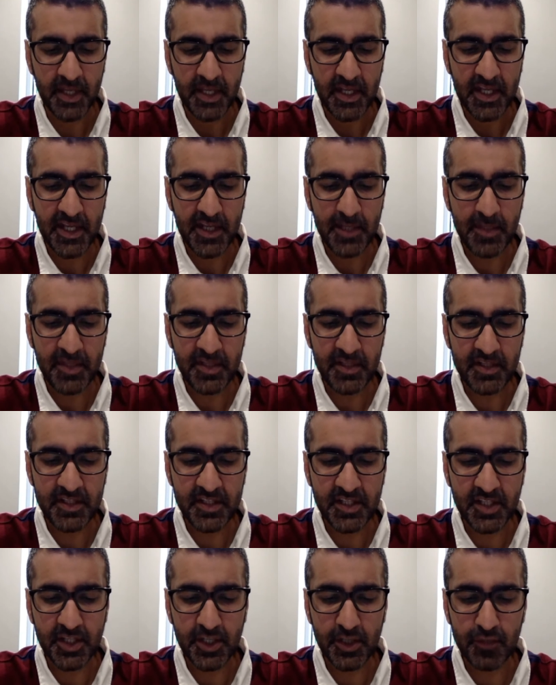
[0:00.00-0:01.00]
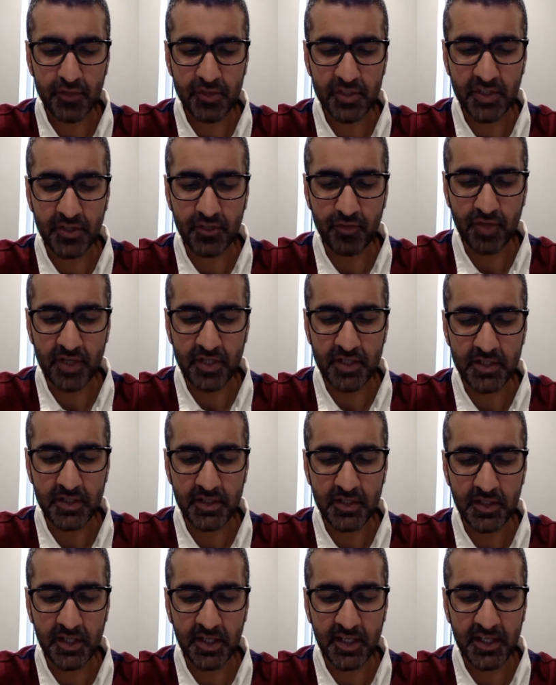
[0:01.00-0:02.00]
Imminent security threat.
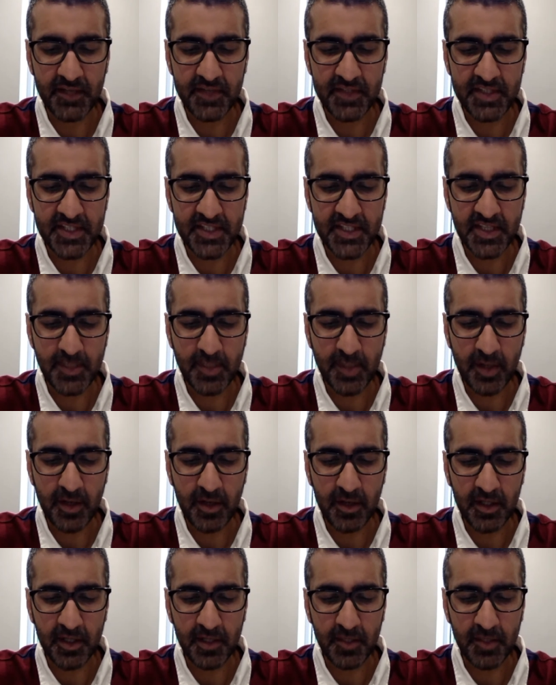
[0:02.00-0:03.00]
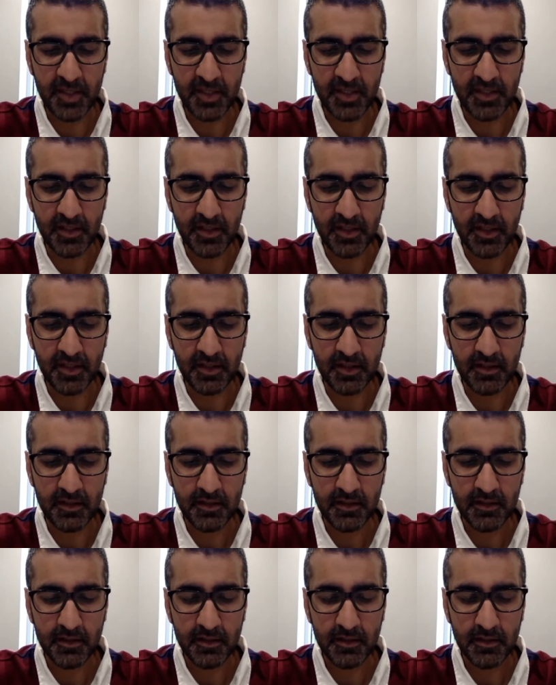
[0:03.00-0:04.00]
Leave City Park immediately.
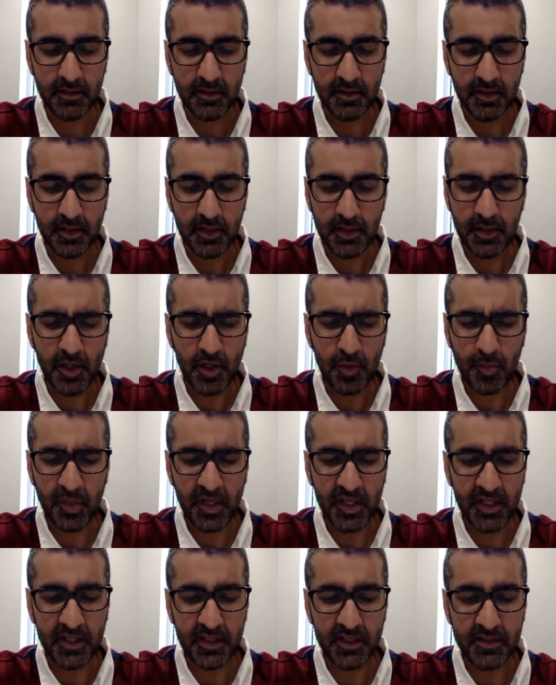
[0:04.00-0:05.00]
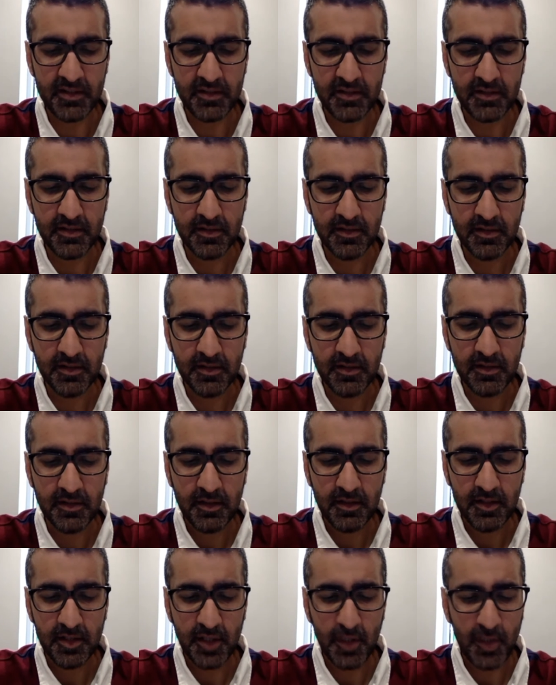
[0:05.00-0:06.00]
No pleas.
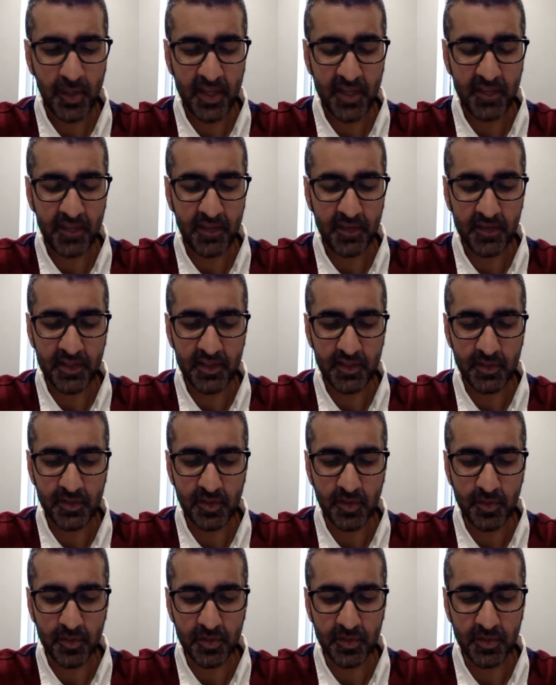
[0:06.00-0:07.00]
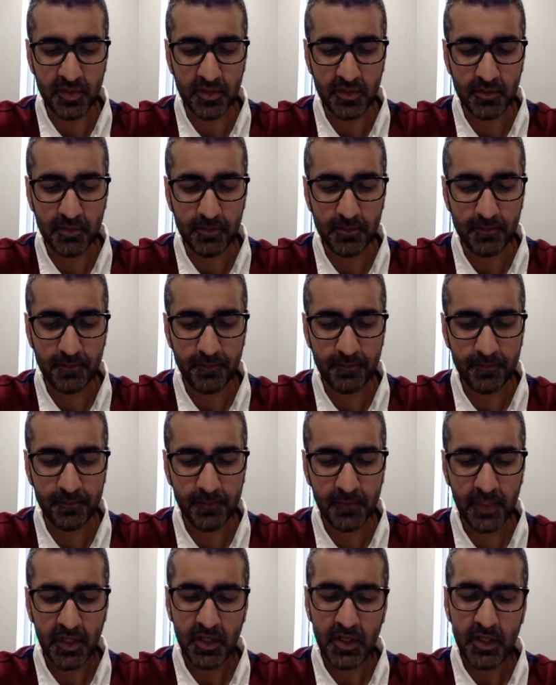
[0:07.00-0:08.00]
No hint that this was optional.
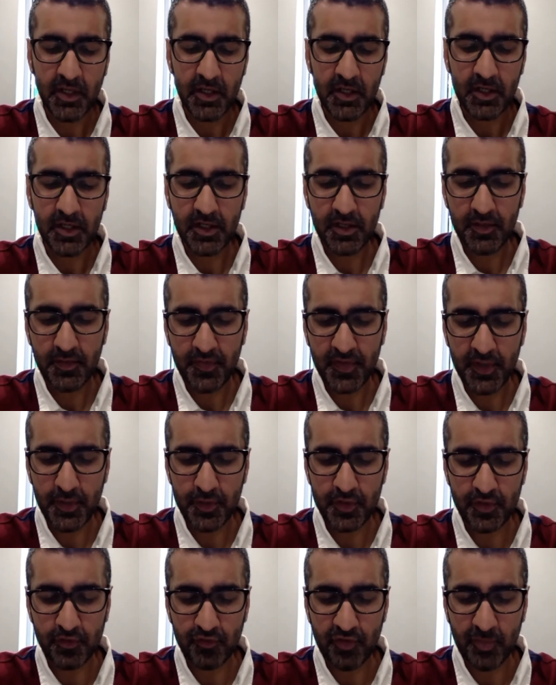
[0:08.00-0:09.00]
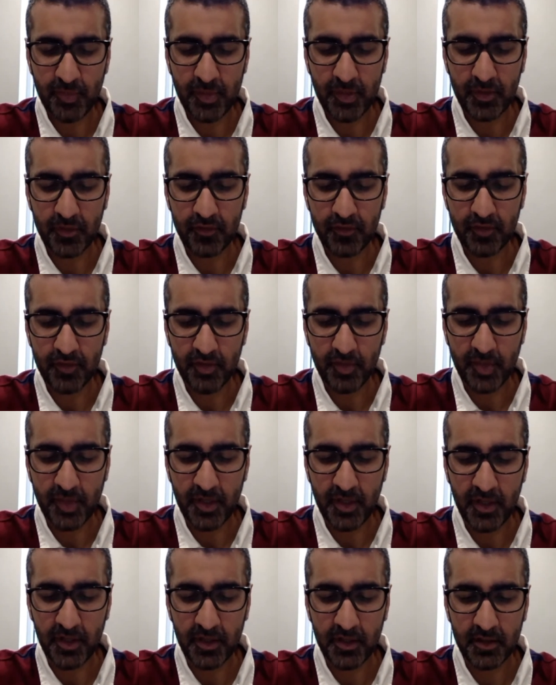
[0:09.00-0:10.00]
Confusion rippled through the
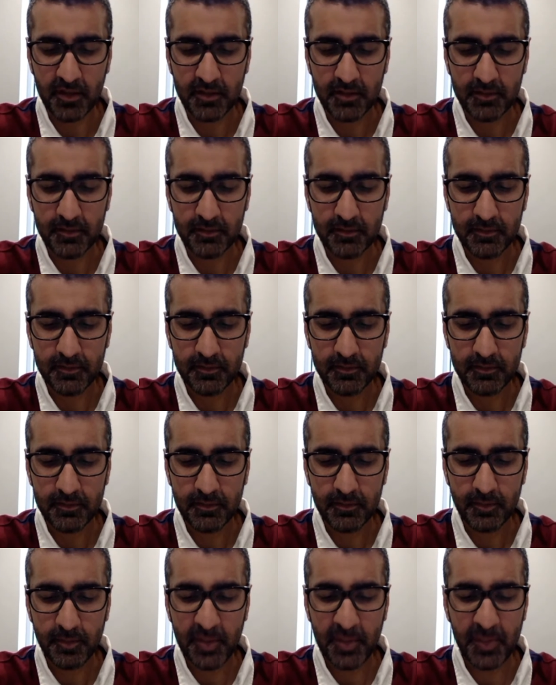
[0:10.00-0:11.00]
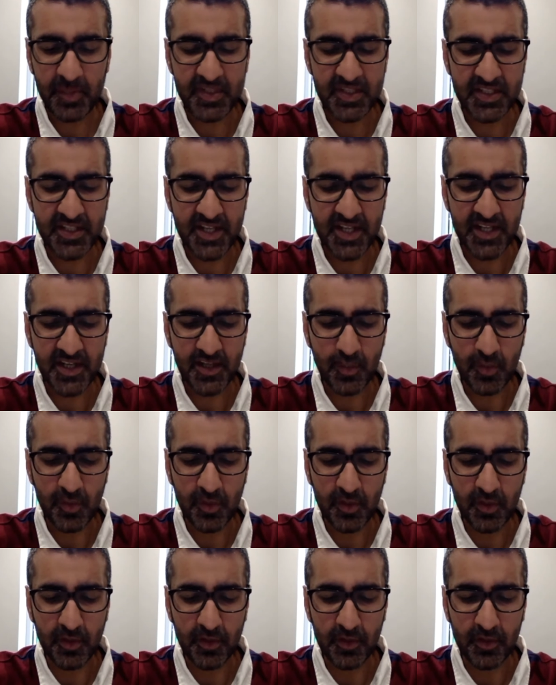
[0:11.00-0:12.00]
park. People stared at one
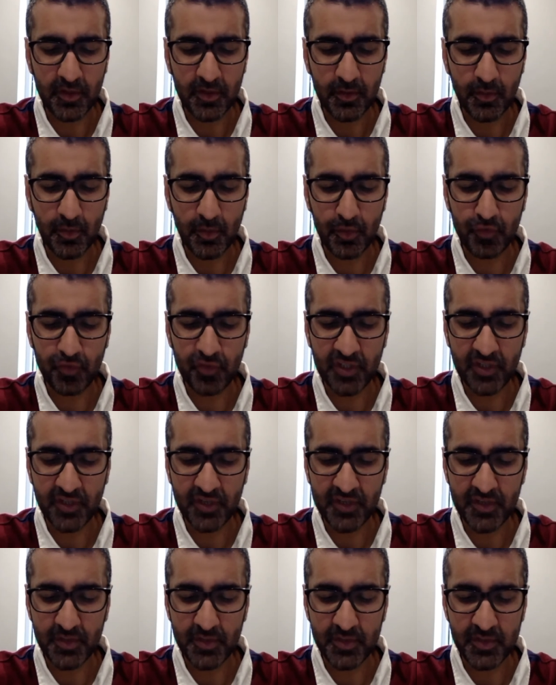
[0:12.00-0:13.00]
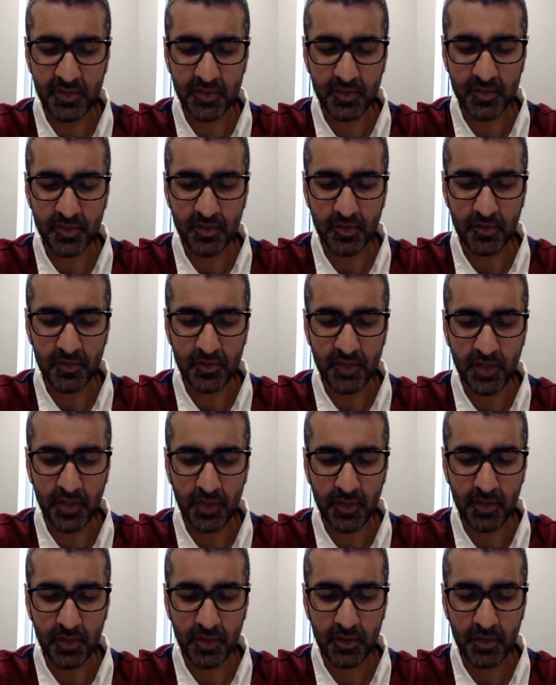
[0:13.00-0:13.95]
another, wondering if this was some sort of joke.